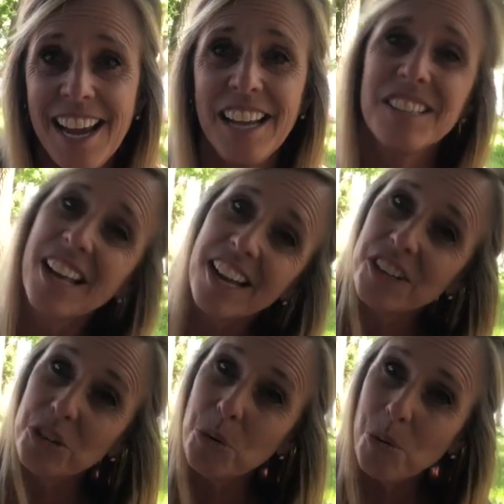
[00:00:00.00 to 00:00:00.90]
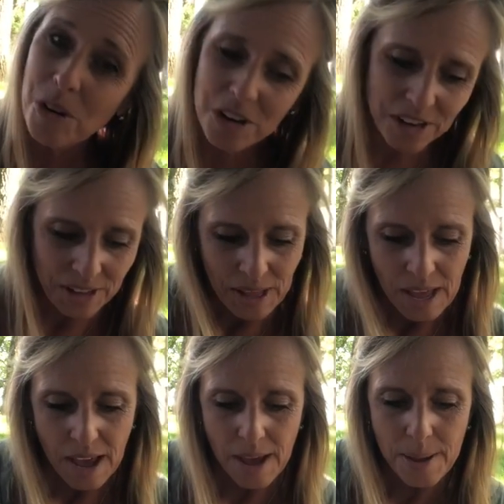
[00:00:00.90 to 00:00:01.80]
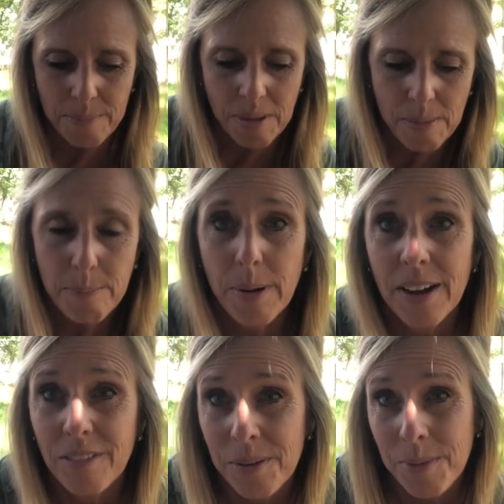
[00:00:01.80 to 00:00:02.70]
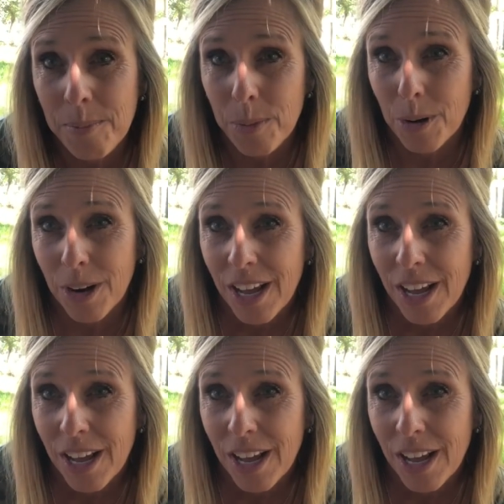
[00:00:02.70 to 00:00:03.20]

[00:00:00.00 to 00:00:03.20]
It's kind of short. But remember,